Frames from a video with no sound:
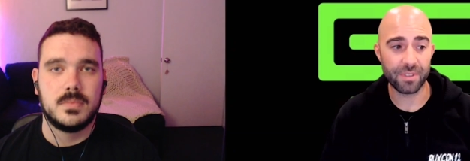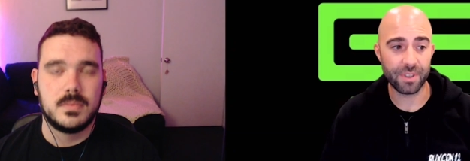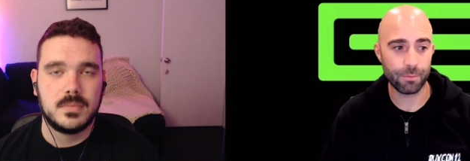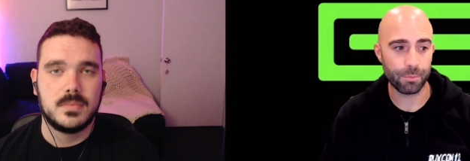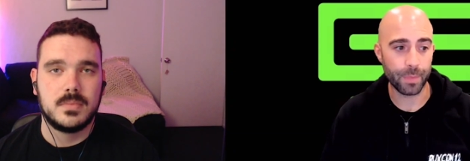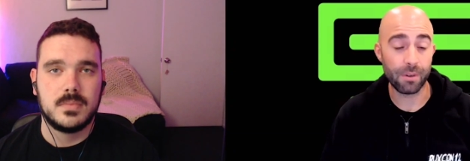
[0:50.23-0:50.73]

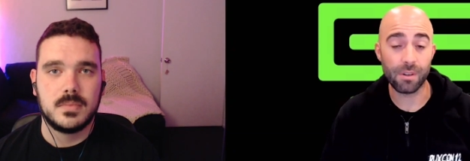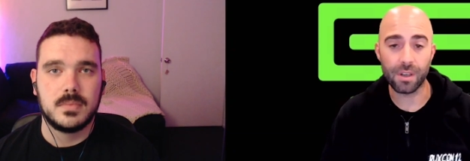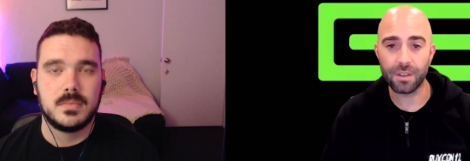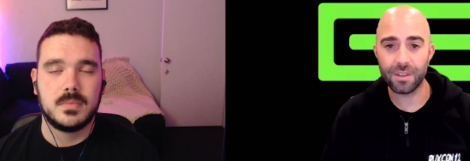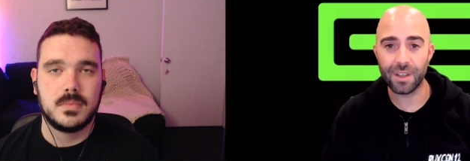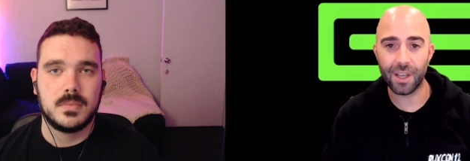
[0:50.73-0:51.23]

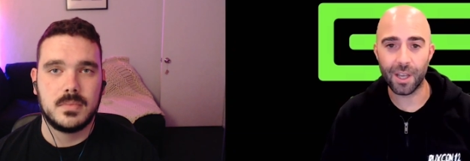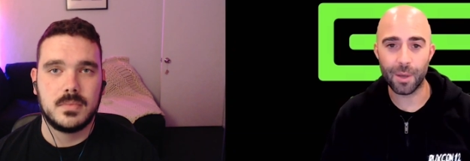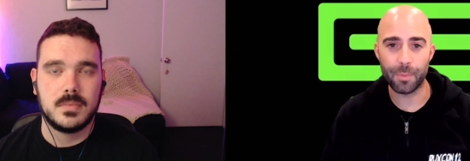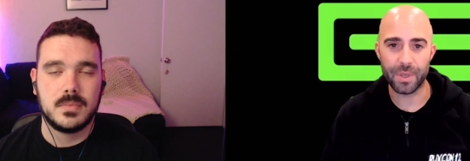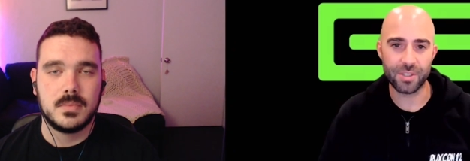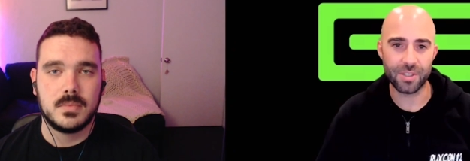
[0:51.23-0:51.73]
Speaker 1: mirror, but
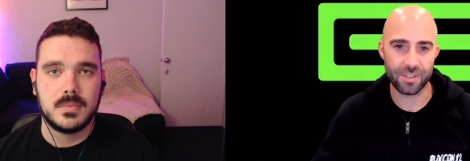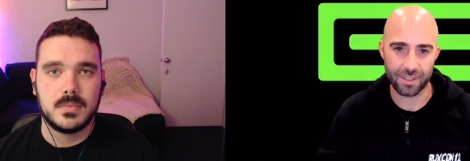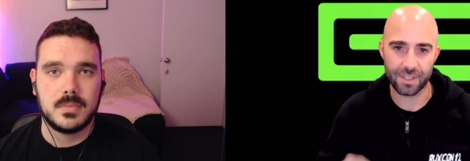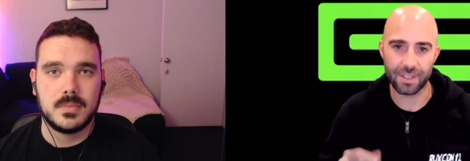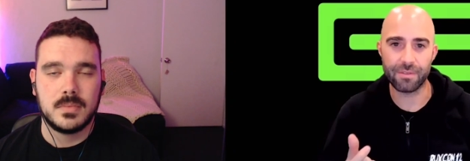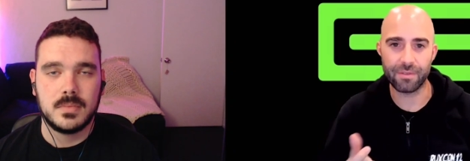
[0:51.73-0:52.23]
it's just a
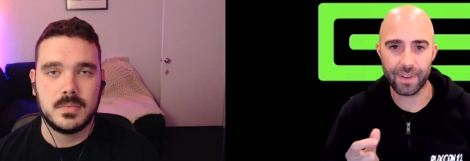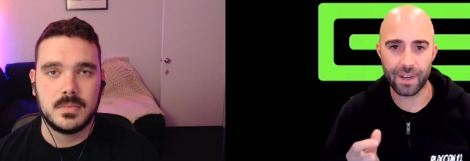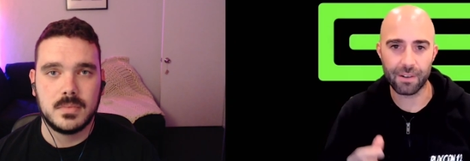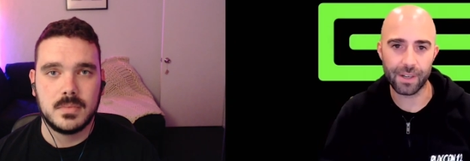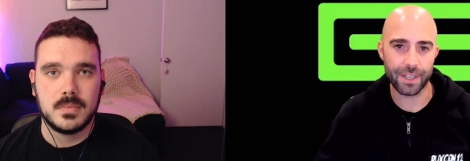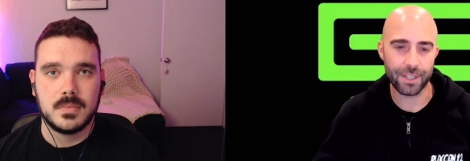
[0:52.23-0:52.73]
different
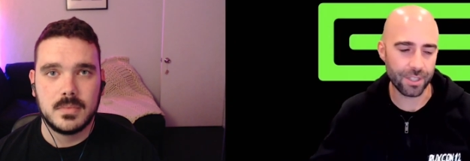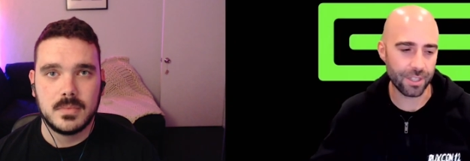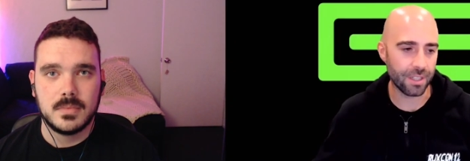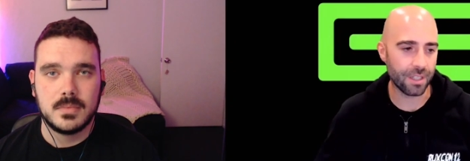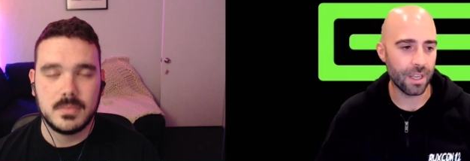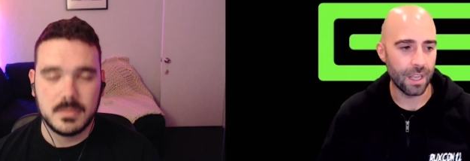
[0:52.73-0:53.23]

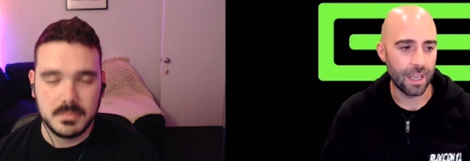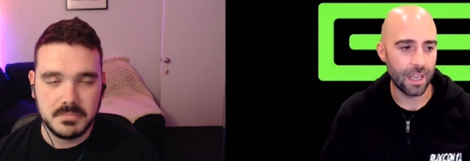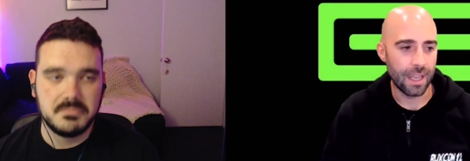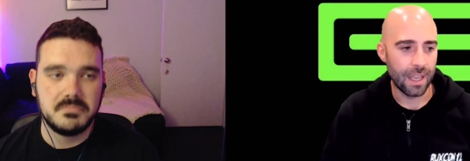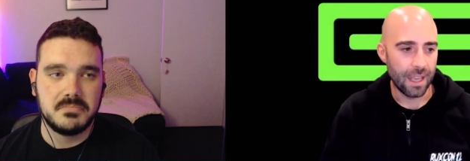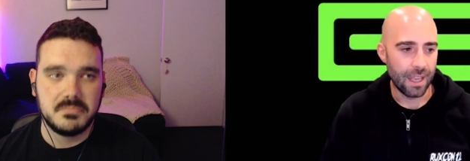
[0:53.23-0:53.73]
variation.
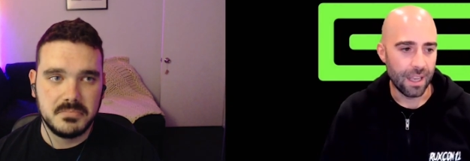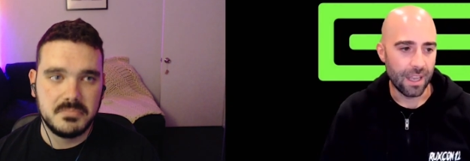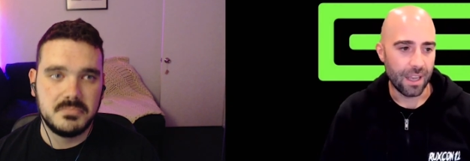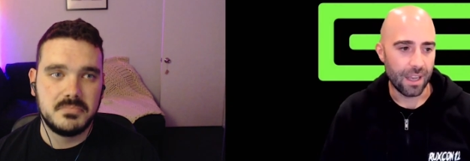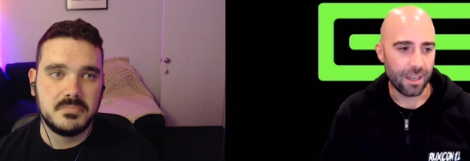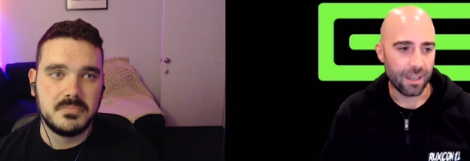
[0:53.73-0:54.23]

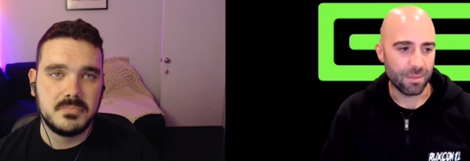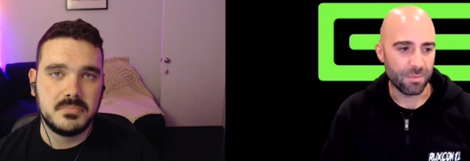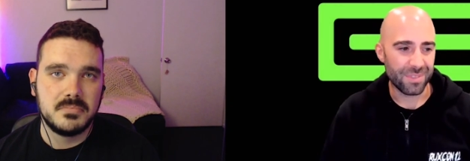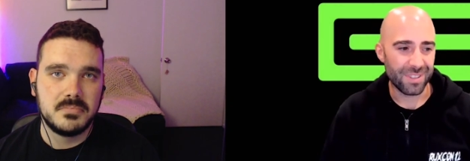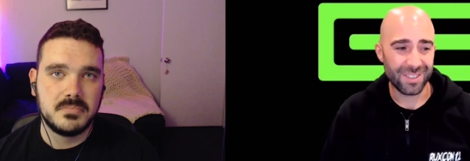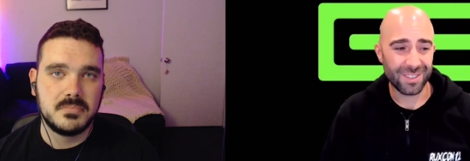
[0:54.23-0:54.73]
So
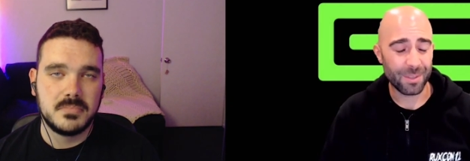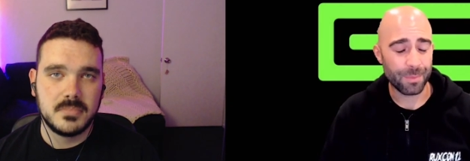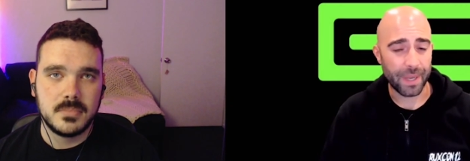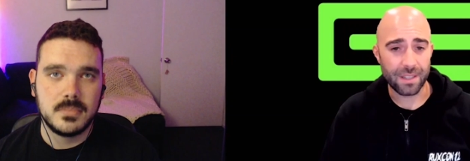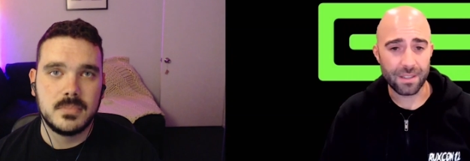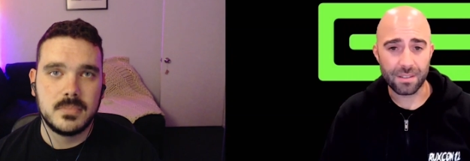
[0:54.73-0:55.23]
it just
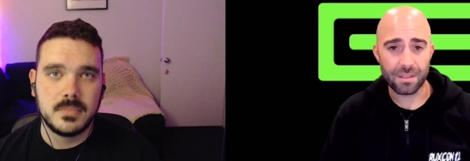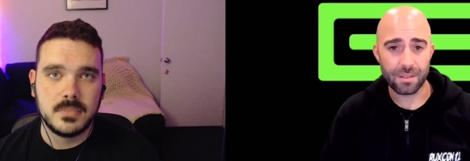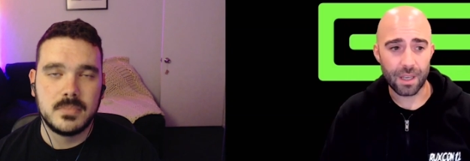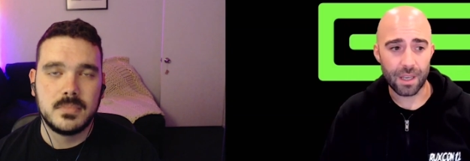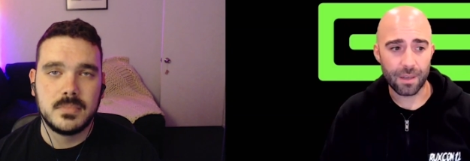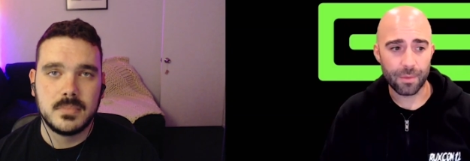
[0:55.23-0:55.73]
depends
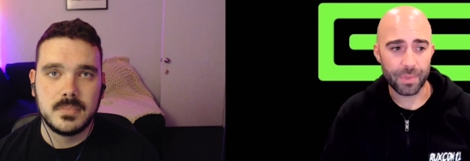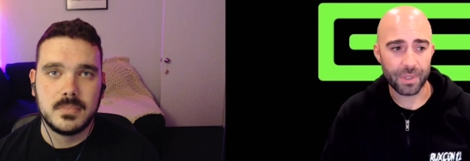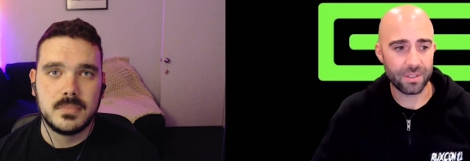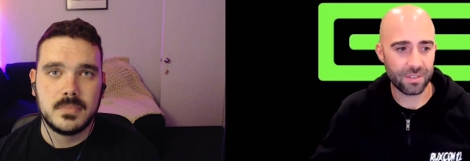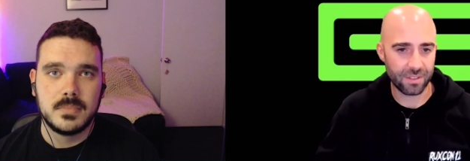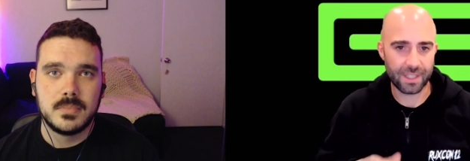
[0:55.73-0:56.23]

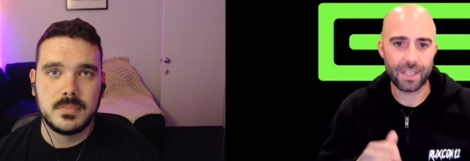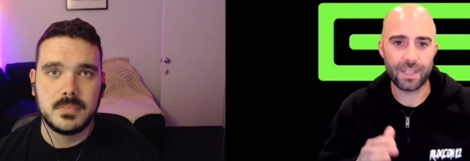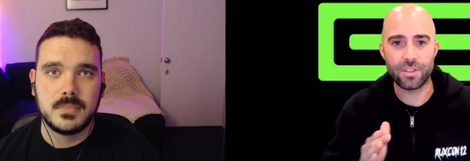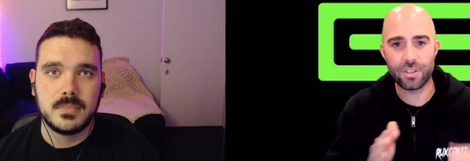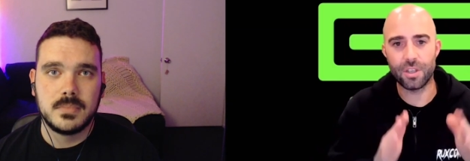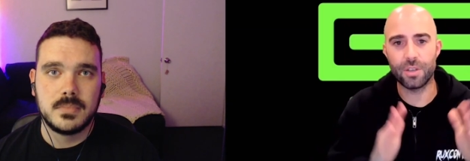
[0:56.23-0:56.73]
because, again,
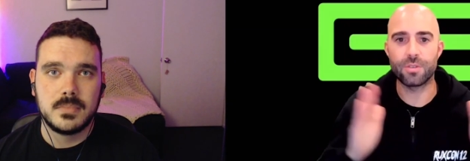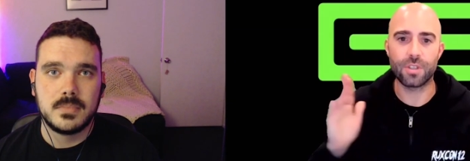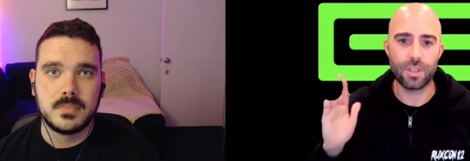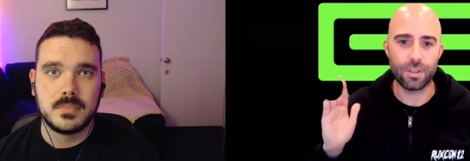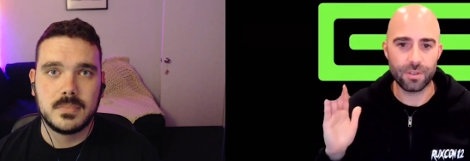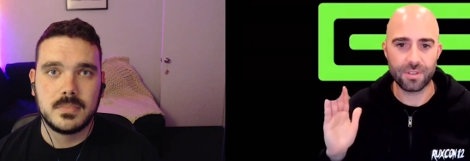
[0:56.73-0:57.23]
as you know,
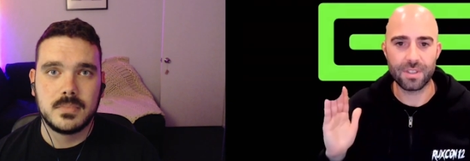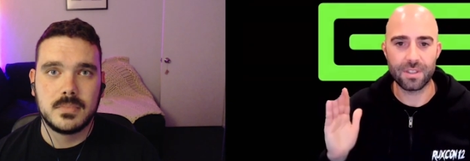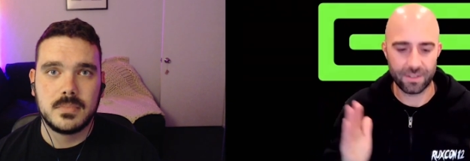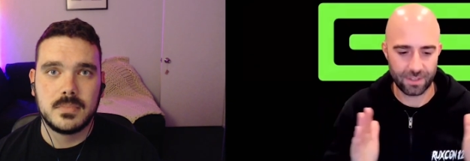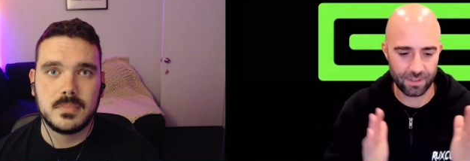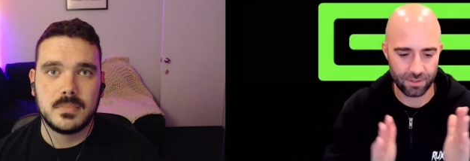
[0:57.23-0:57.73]
security
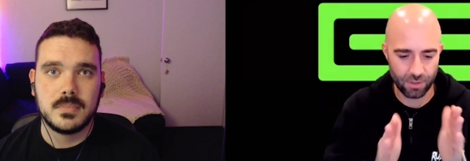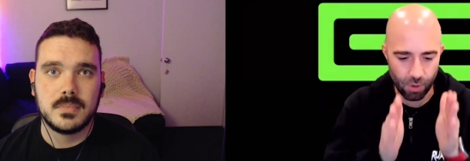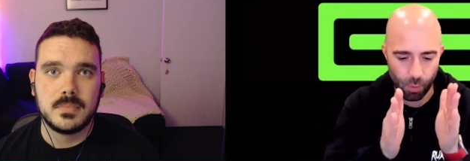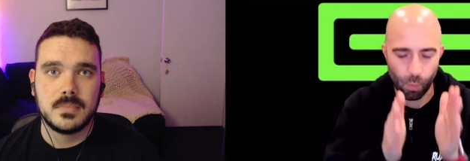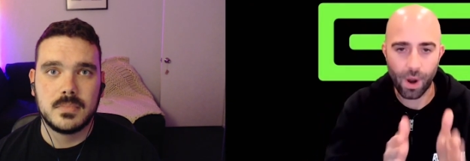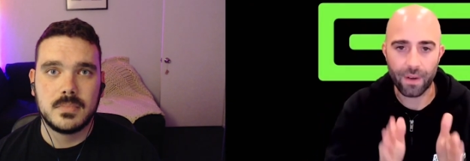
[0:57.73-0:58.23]
is
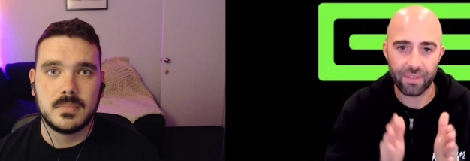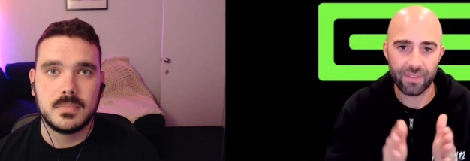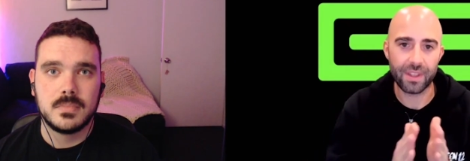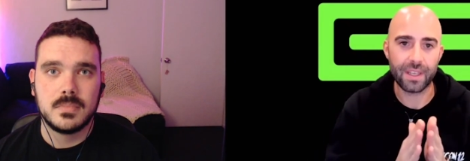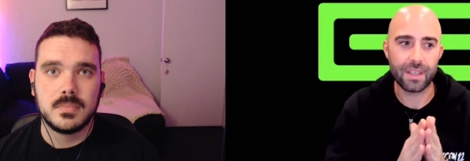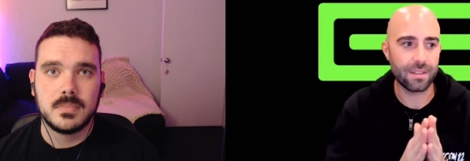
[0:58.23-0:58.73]
not one
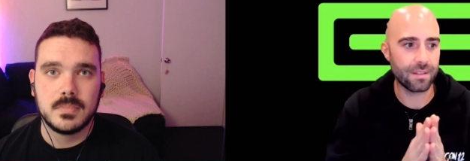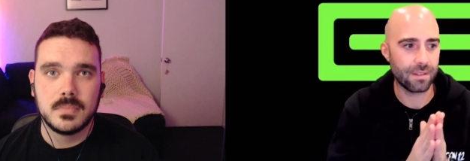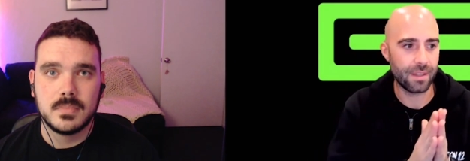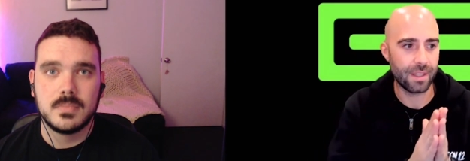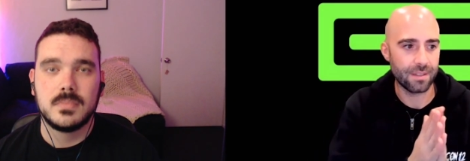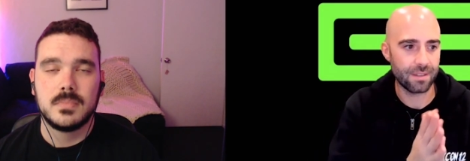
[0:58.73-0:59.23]
thing.
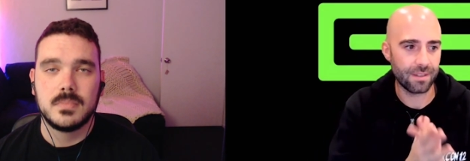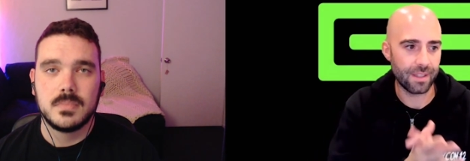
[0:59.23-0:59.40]
There's